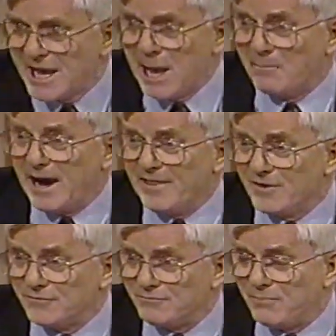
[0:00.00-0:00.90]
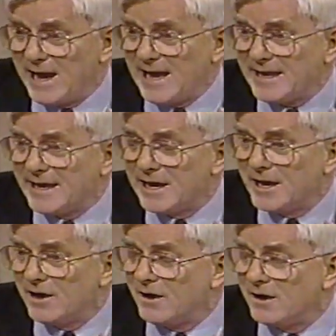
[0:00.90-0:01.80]
by the, by,
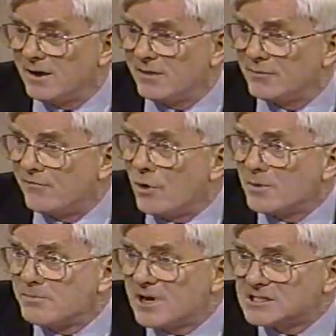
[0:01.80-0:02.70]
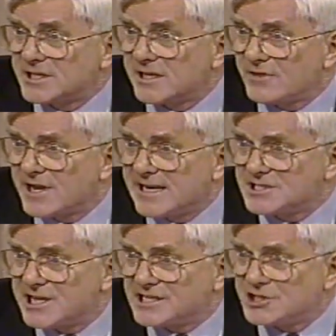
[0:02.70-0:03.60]
uh, uh, the former president of the United
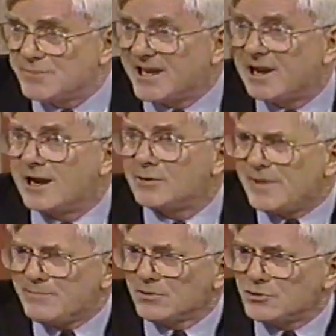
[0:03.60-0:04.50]
States, Jimmy Carter, people who